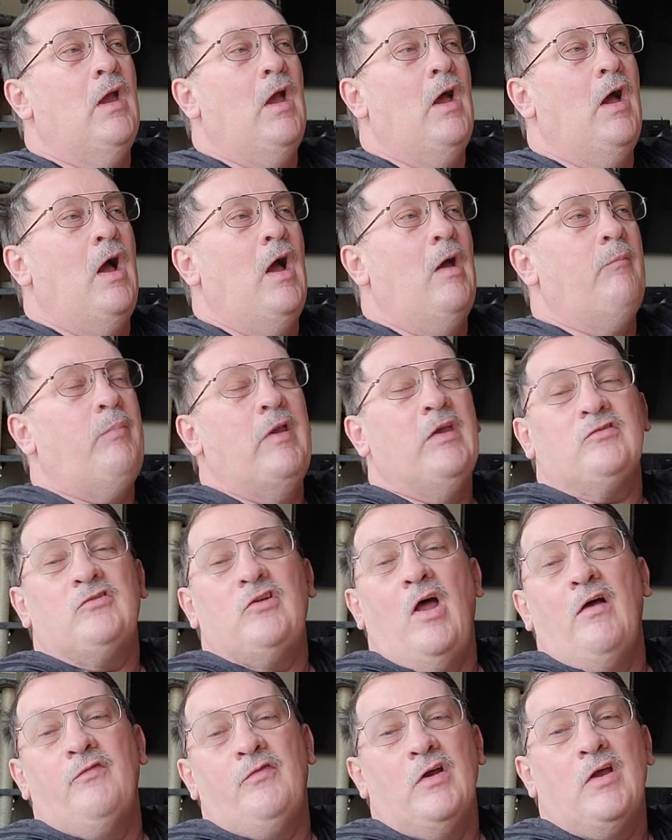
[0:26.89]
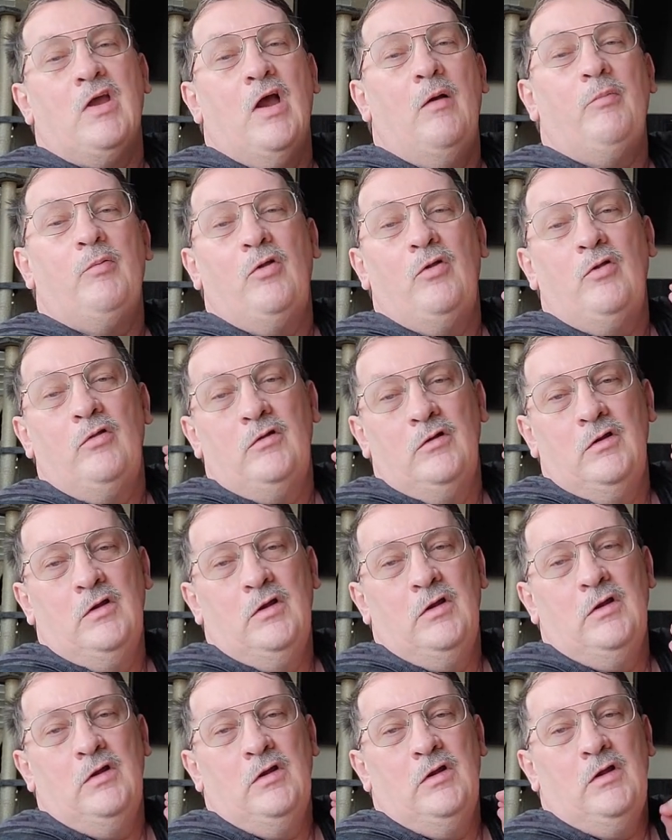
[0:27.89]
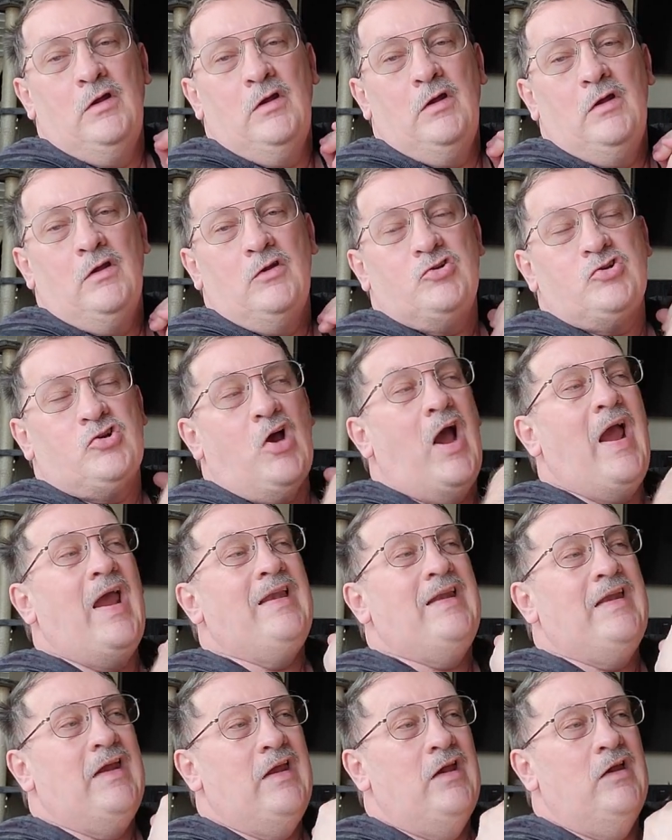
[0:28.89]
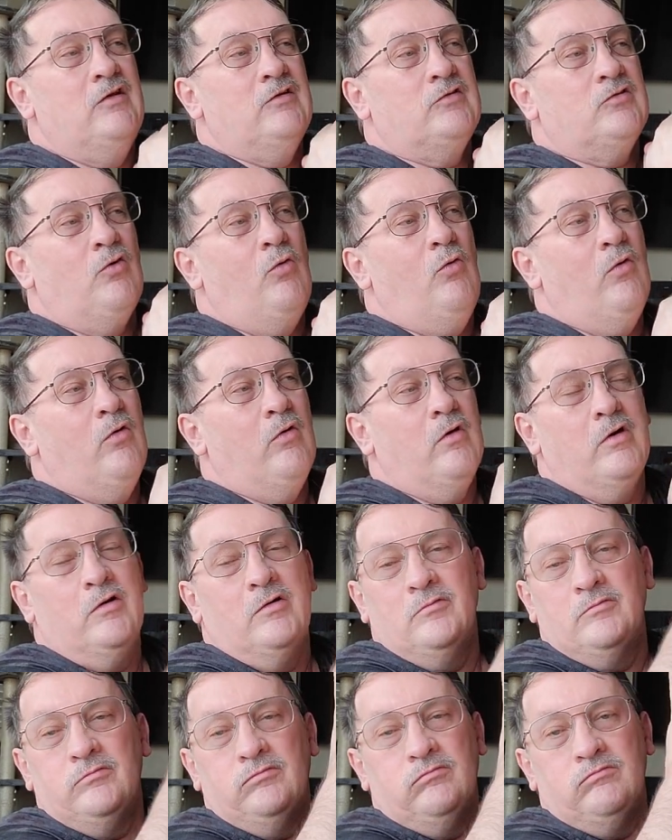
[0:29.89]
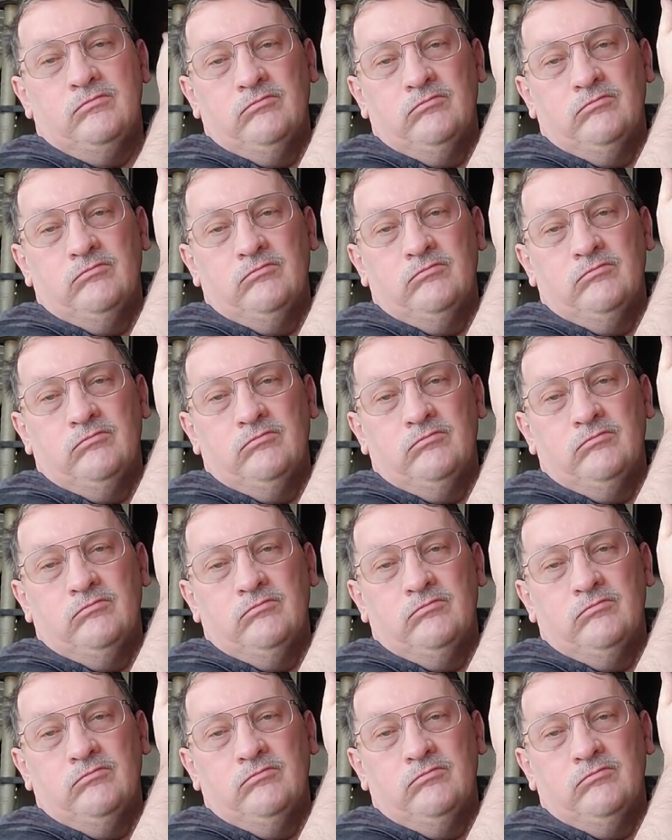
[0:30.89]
I pissed off a couple Chinese or